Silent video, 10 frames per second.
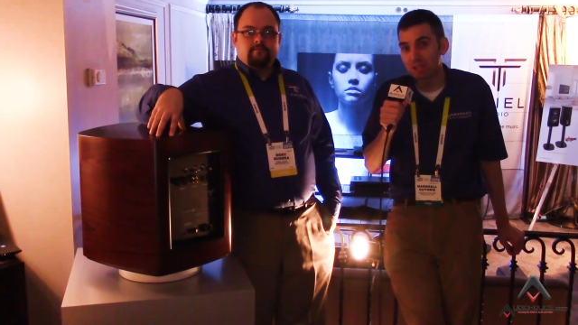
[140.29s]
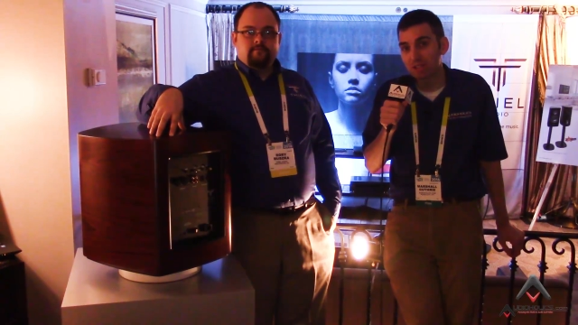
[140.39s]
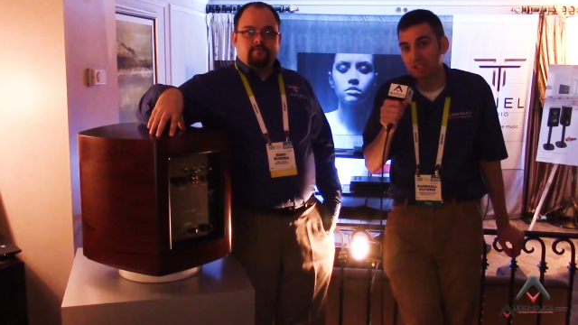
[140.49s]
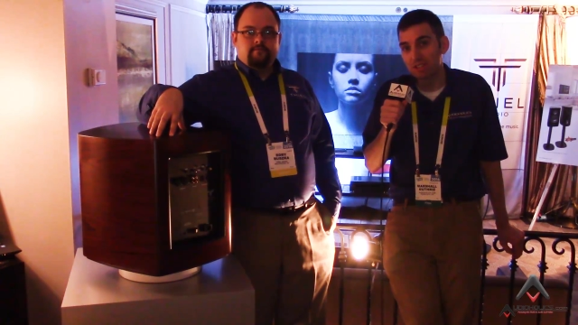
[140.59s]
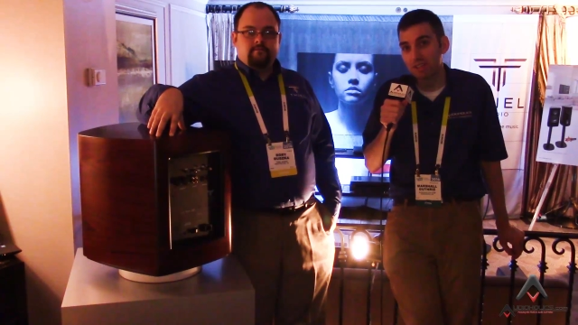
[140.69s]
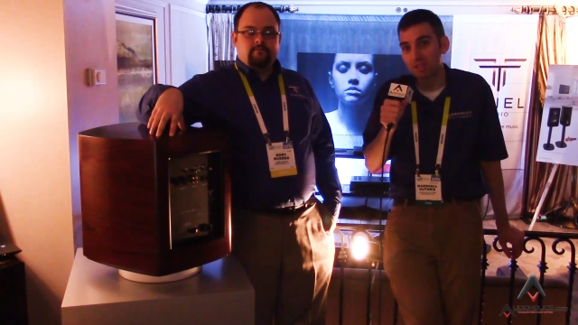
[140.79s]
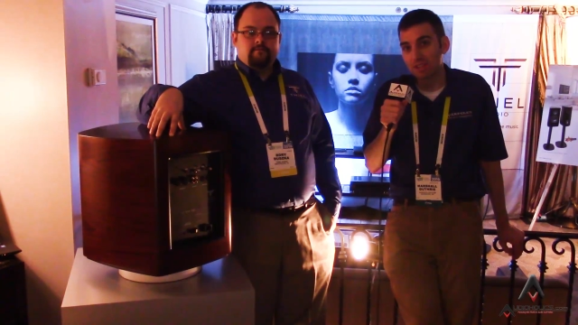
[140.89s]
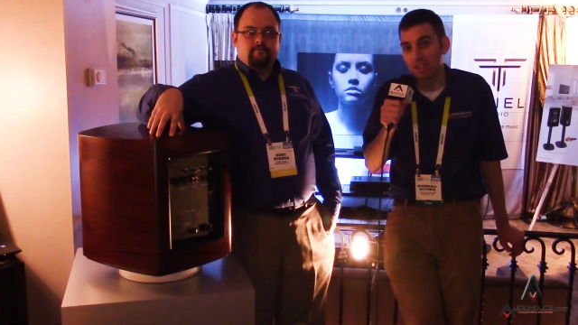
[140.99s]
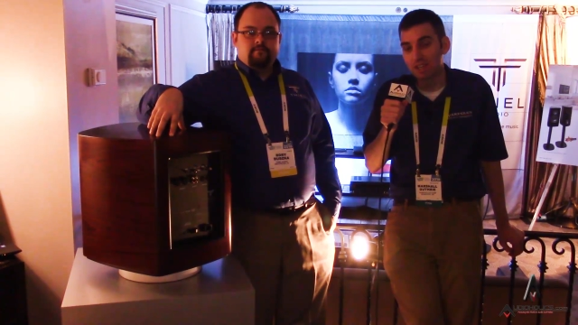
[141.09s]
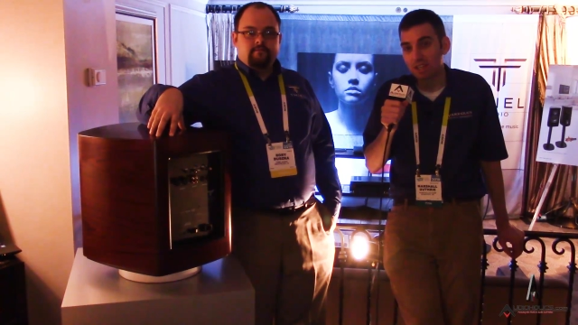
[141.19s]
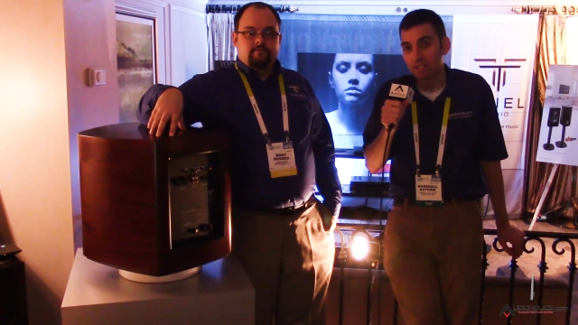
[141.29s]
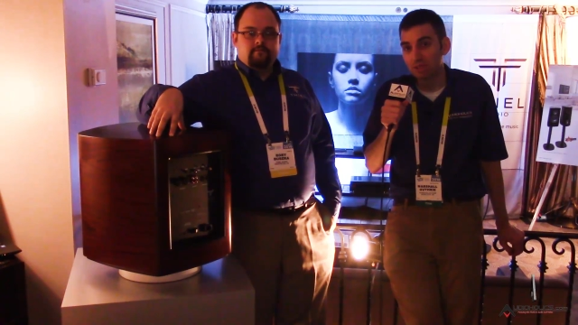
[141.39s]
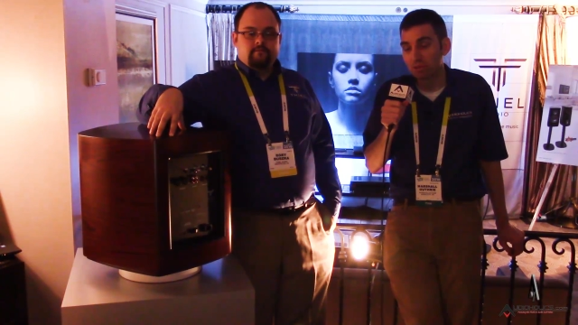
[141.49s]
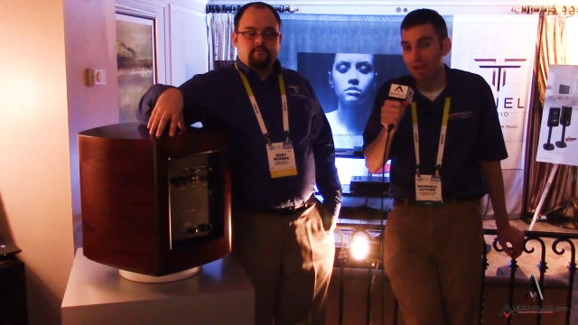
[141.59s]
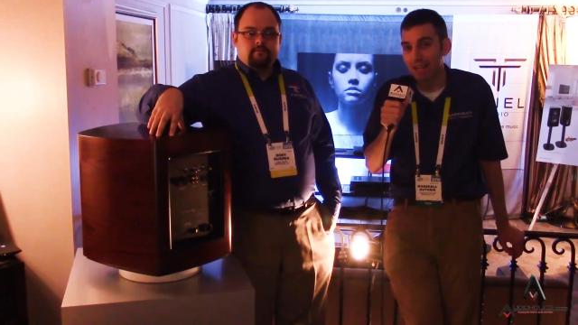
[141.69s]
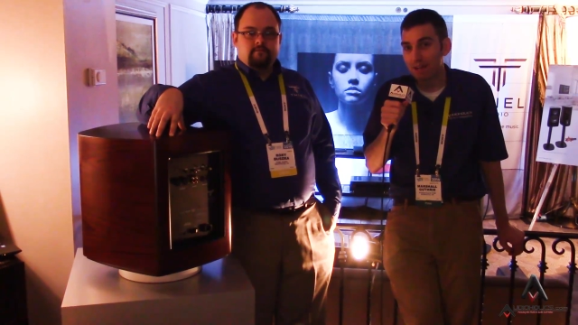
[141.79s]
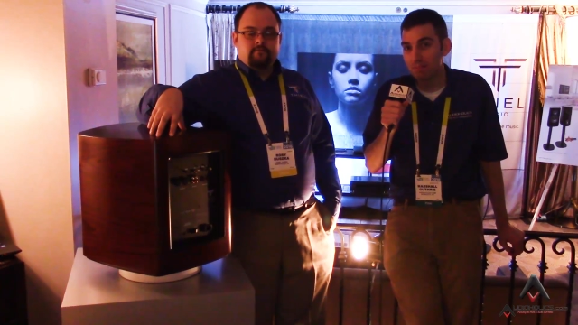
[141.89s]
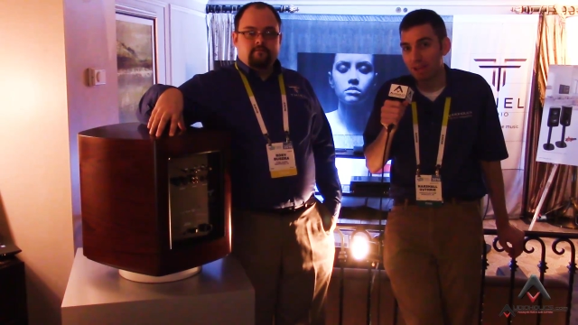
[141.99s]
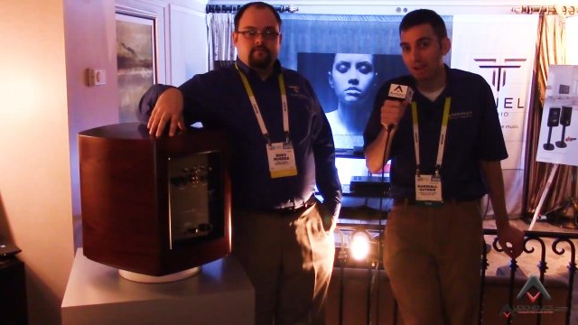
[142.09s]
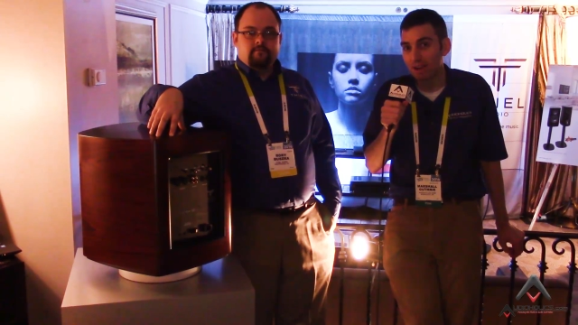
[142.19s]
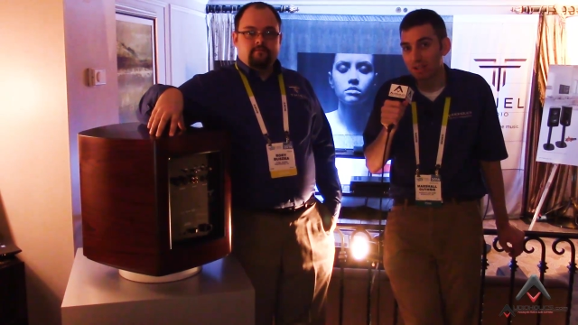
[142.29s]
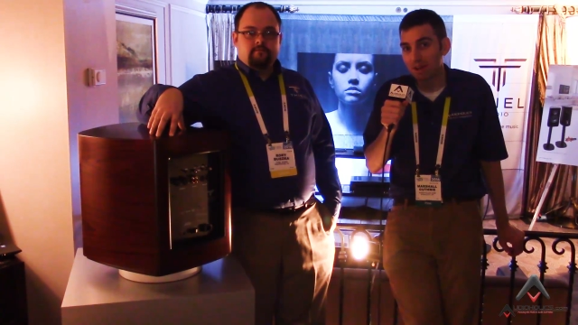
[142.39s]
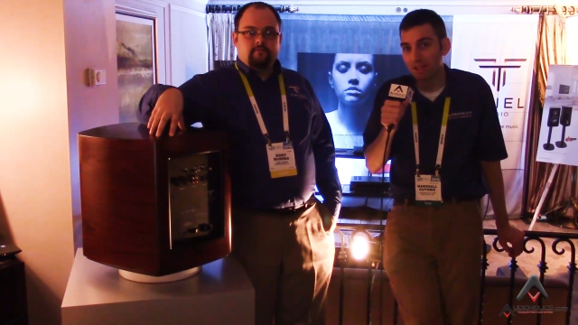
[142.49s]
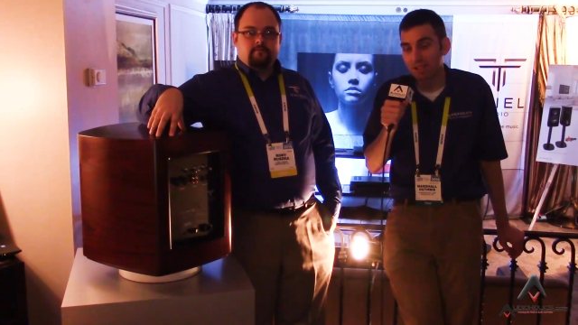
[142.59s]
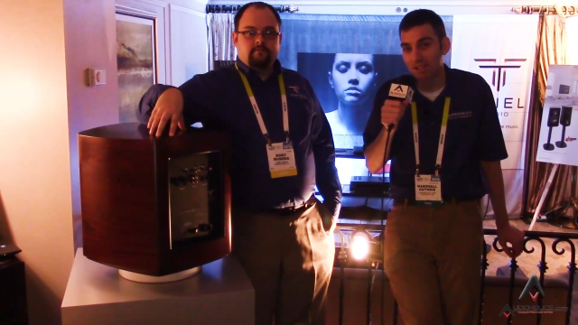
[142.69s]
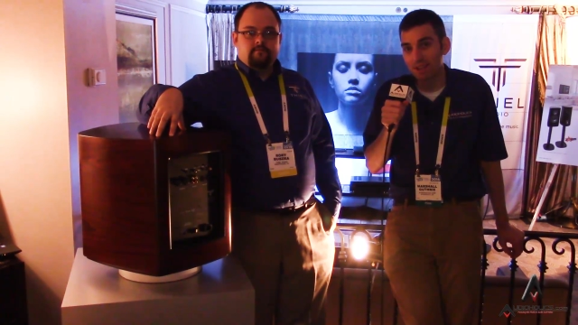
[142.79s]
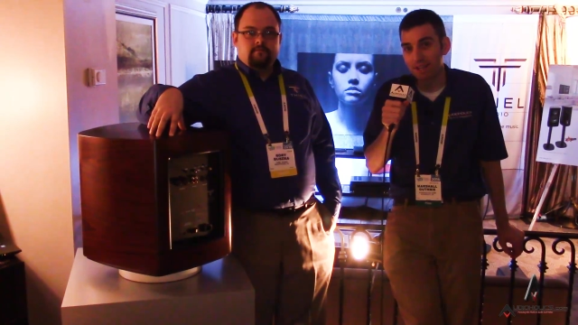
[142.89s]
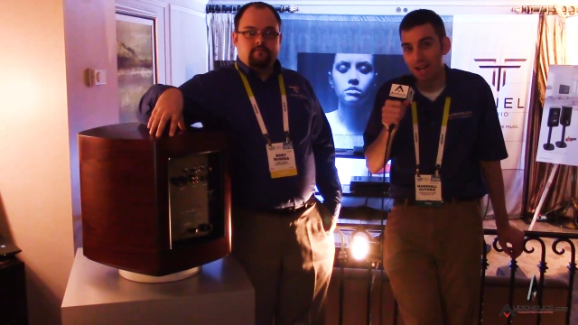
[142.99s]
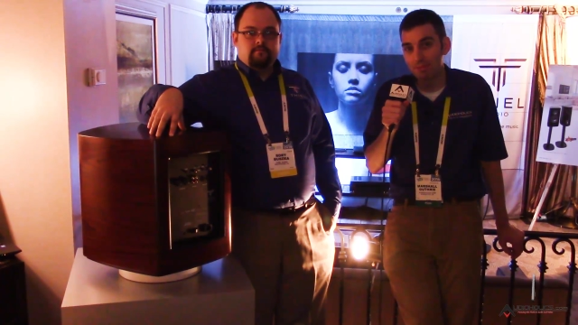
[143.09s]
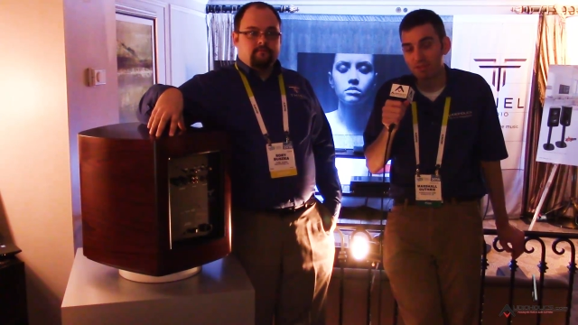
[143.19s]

Speaker 1: You'll see those in a, in a little write-up at audioholics.com.